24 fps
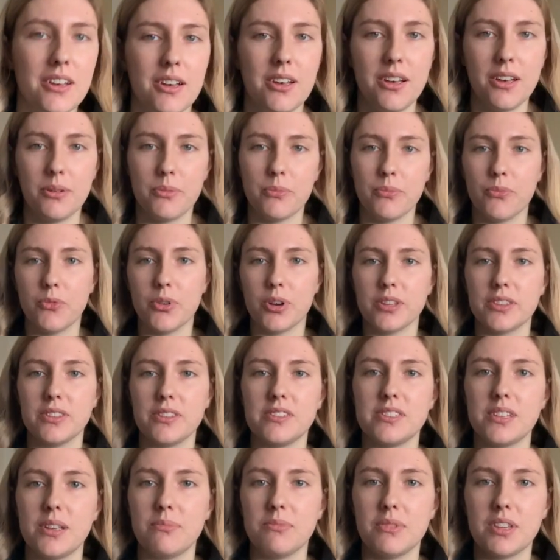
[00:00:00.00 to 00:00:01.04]
I'm wearing the
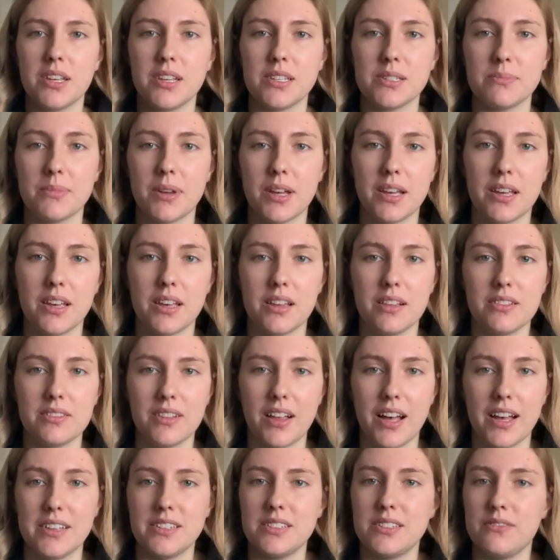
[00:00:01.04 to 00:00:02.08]
same thing as my
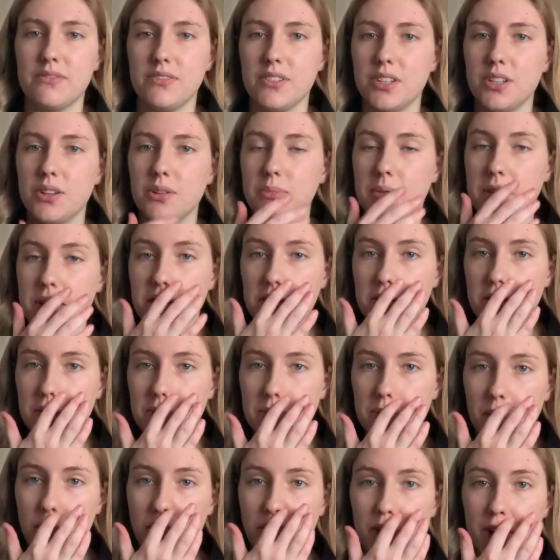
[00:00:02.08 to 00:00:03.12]
last video, my clean with
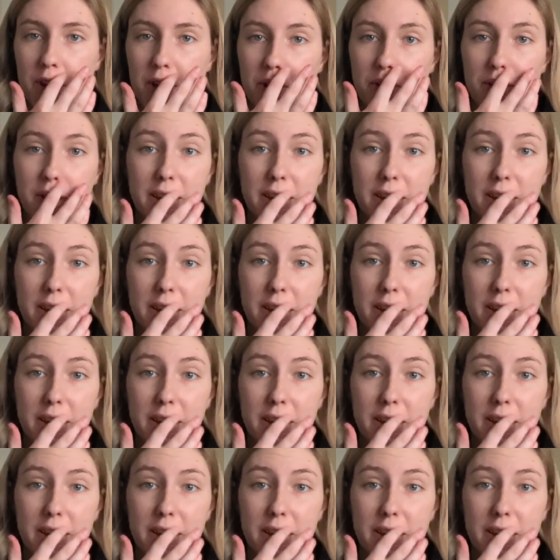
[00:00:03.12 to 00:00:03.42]
me video.